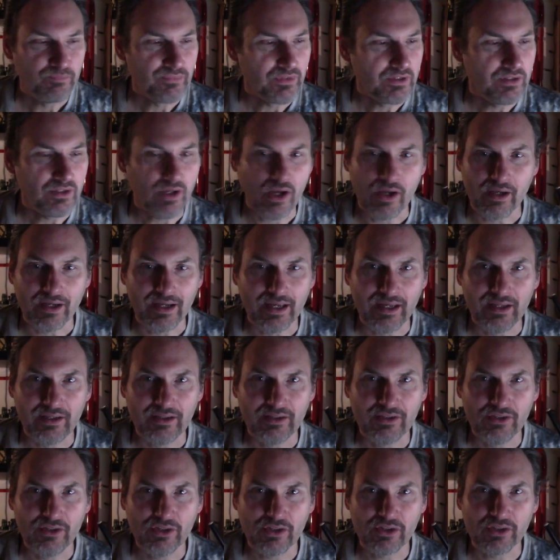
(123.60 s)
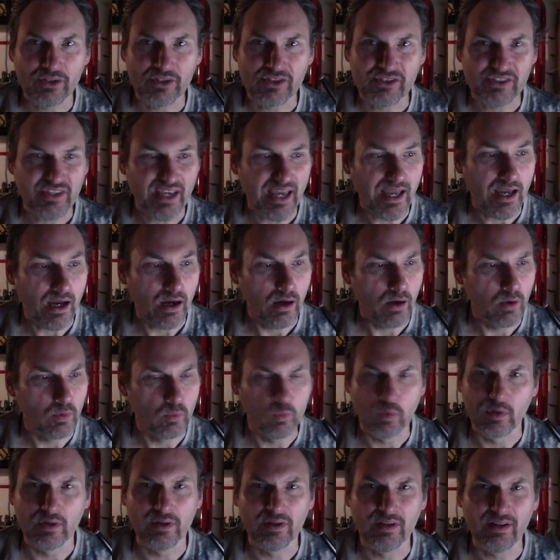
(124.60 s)
Now, you're going to say, oh,
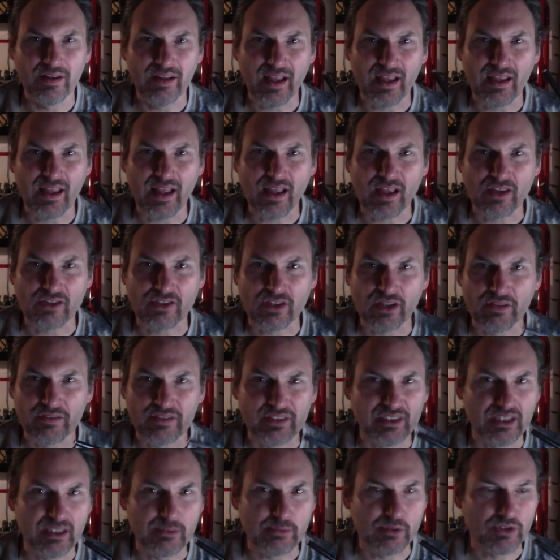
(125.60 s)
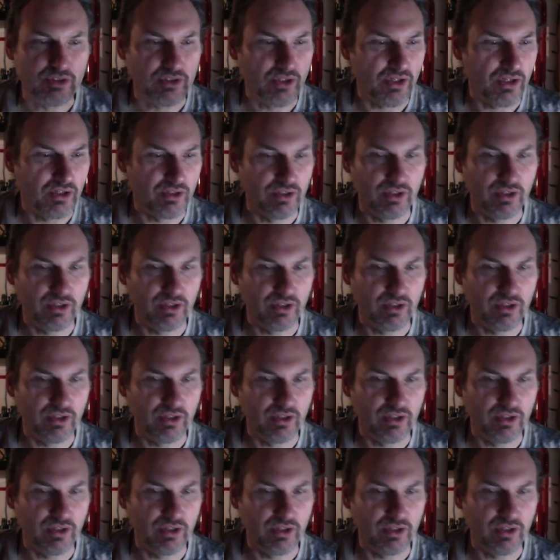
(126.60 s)
well, that's obviously absurd.